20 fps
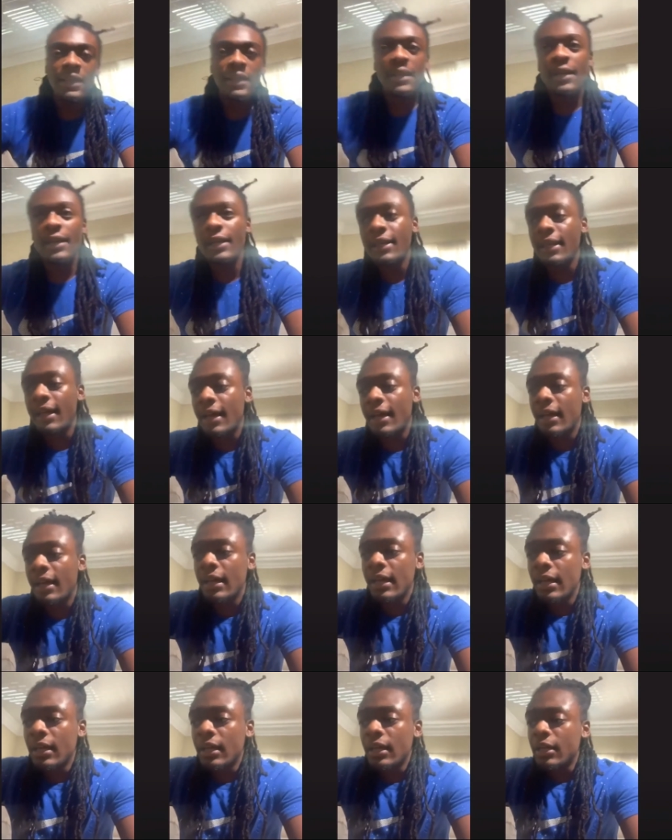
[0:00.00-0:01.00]
He like,
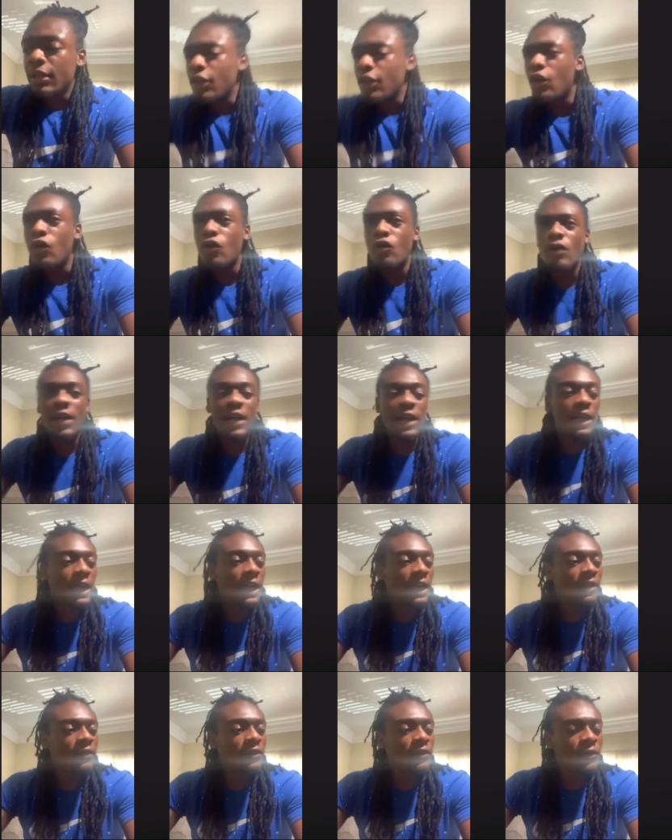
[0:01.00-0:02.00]
yo, hey, how you
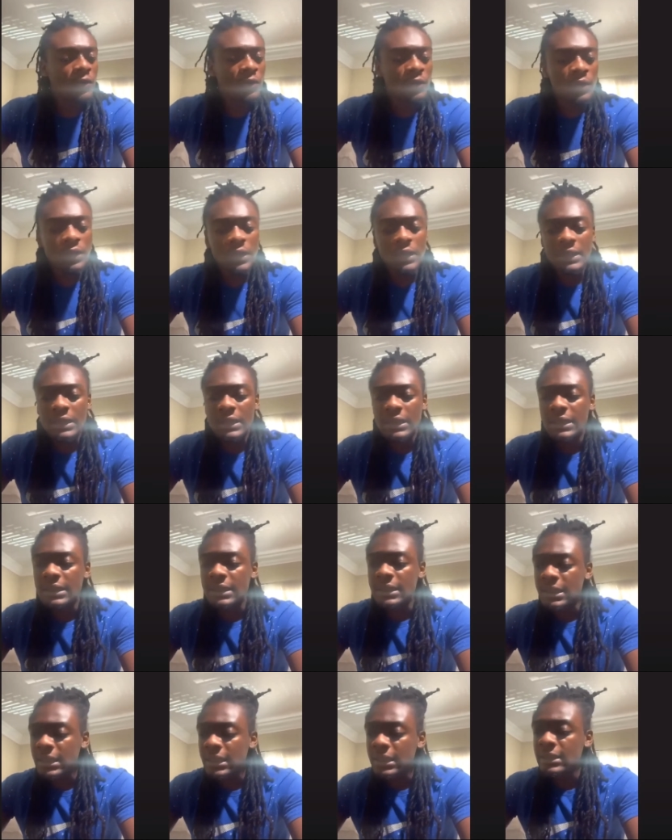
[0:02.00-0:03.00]
doing? This and this and
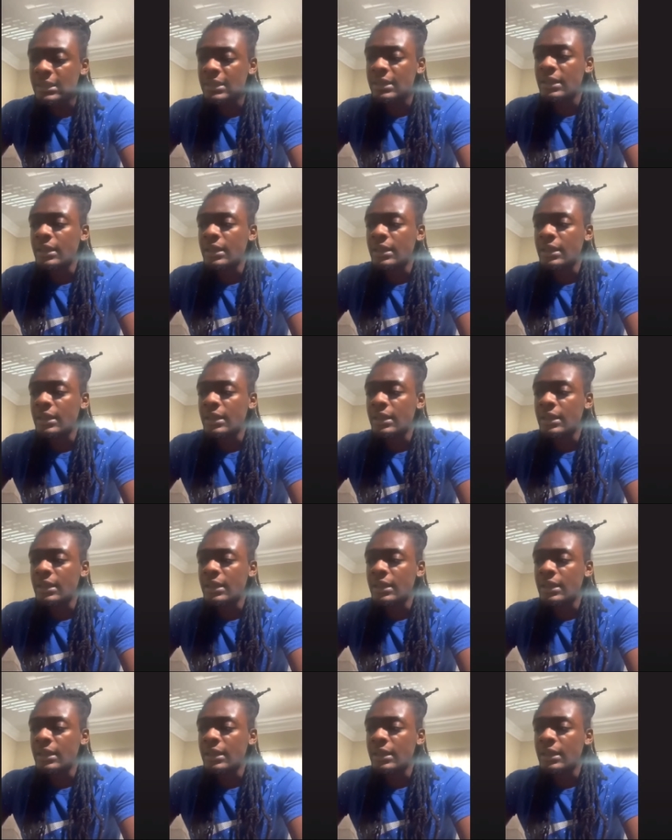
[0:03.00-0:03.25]
this.